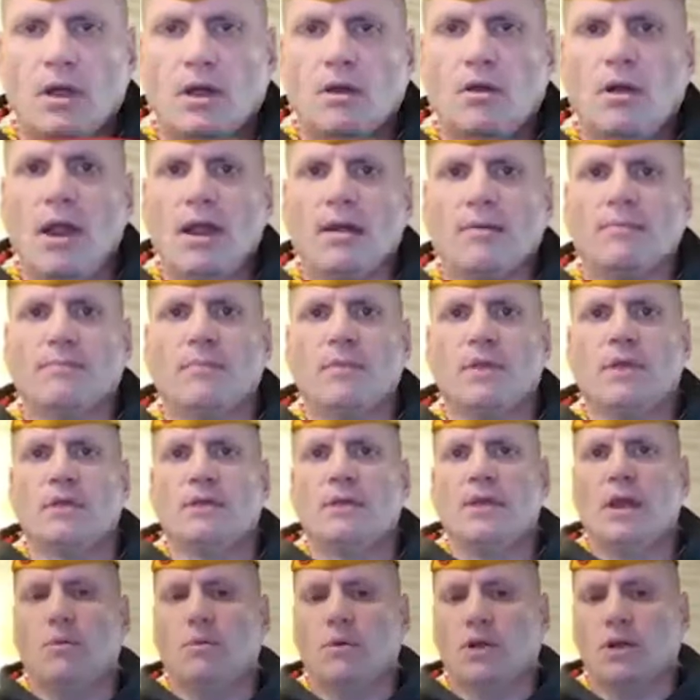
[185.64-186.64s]
All right,
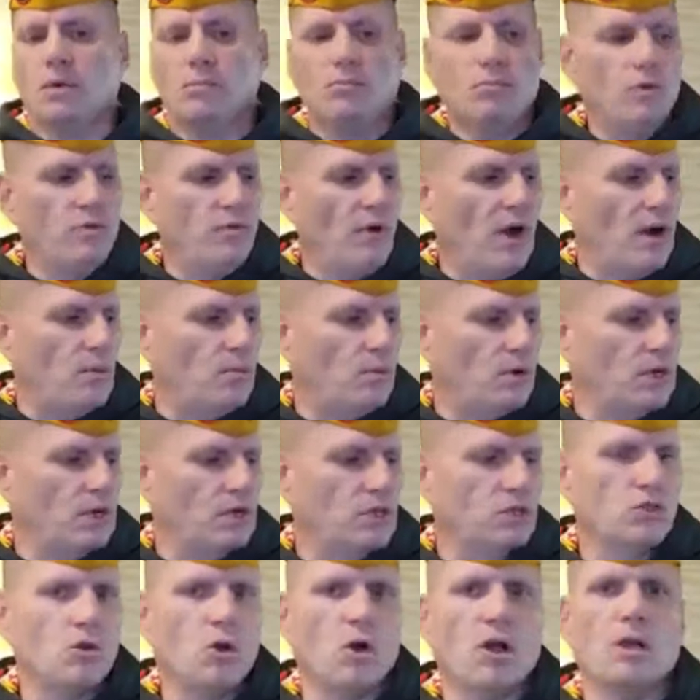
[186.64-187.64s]
now we're going to move on. We're
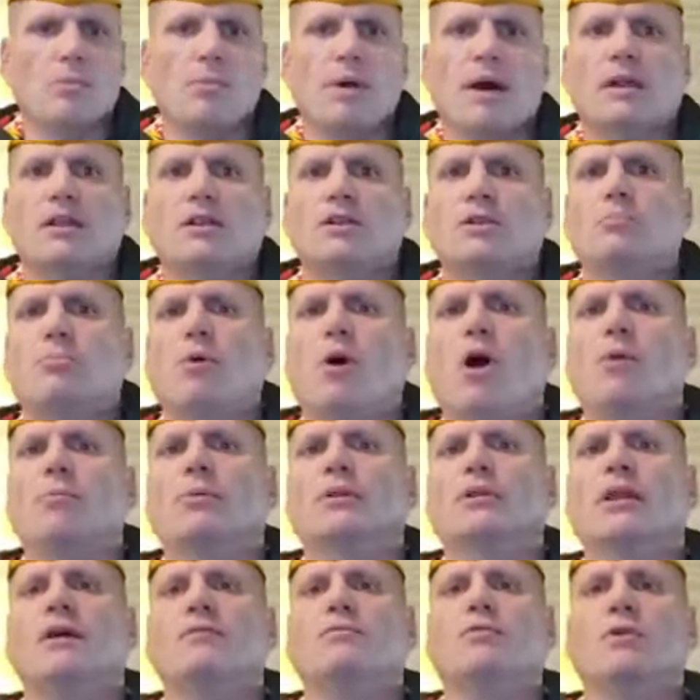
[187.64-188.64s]
going to talk about a
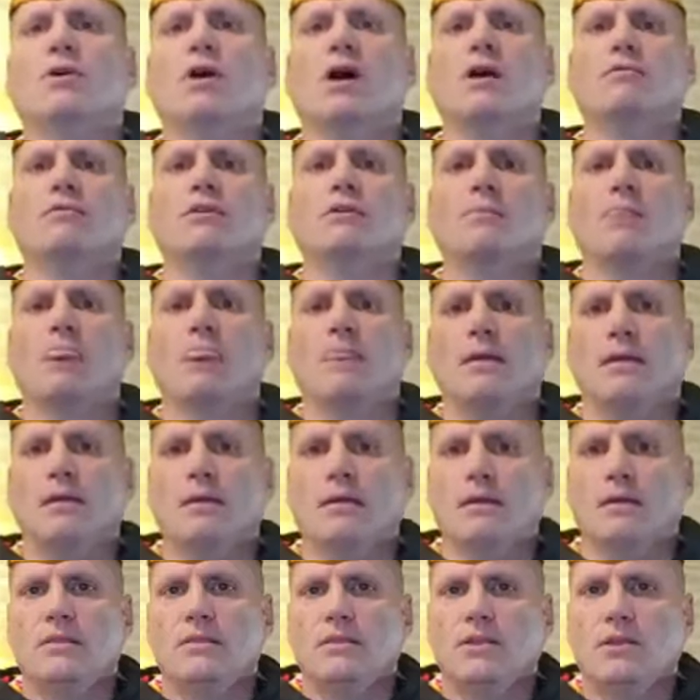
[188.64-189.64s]
department level cover.
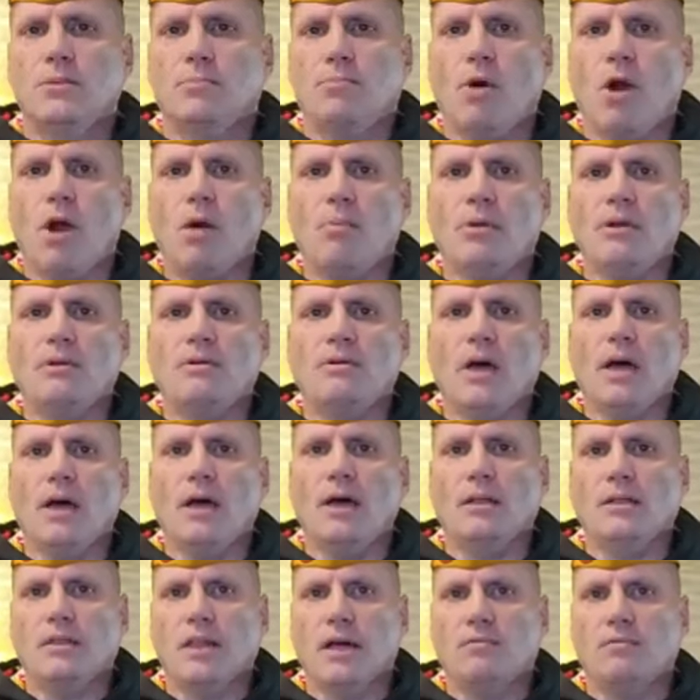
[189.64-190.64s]
The department
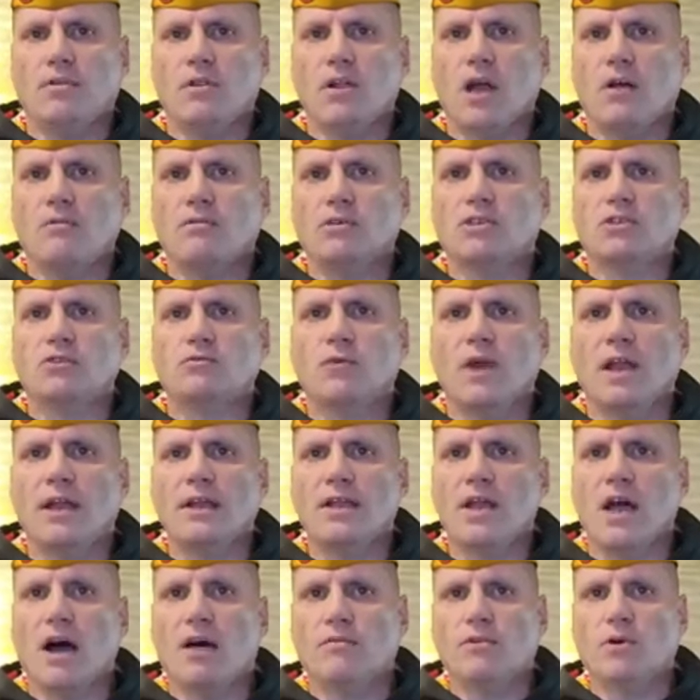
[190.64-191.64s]
level cover is a
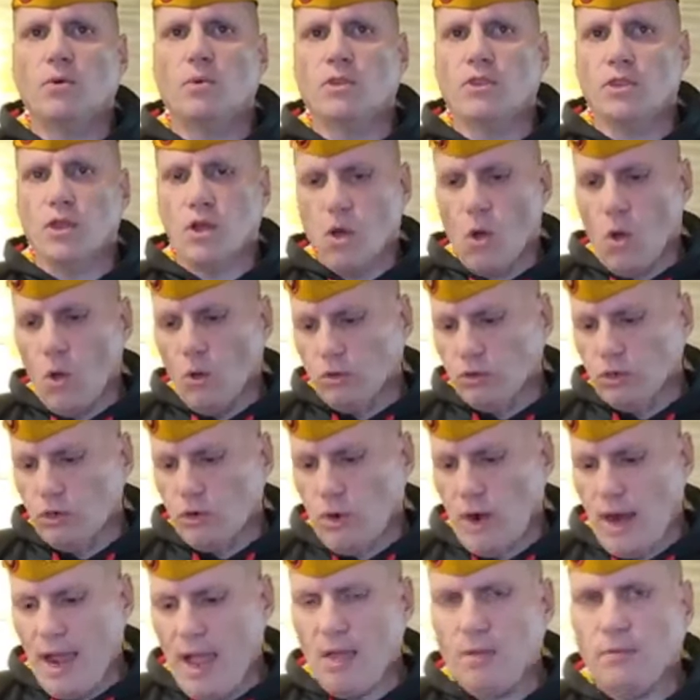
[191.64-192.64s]
red cover with a gold
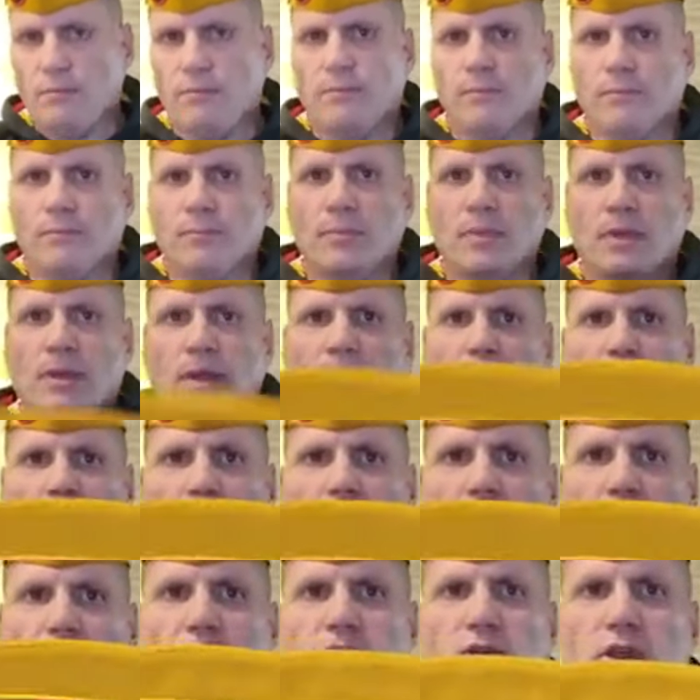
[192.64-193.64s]
crown.
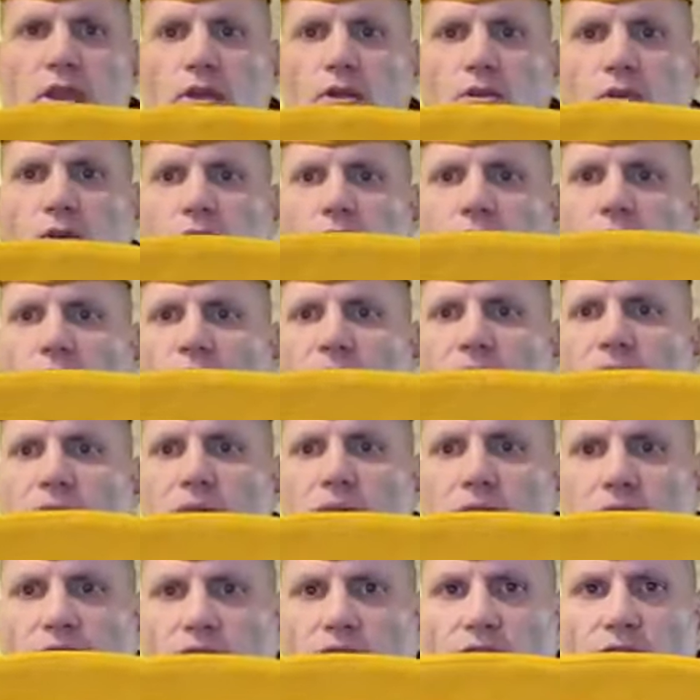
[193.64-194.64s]
It's going to look like
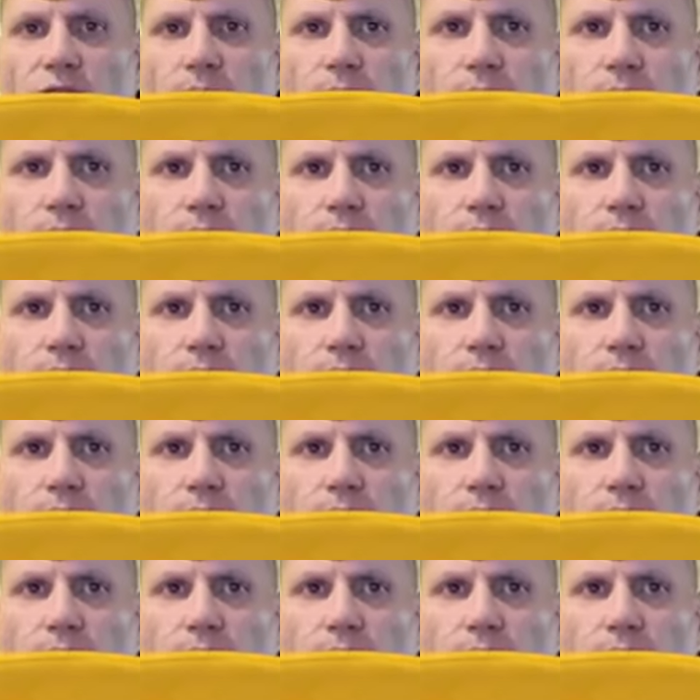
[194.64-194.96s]
this.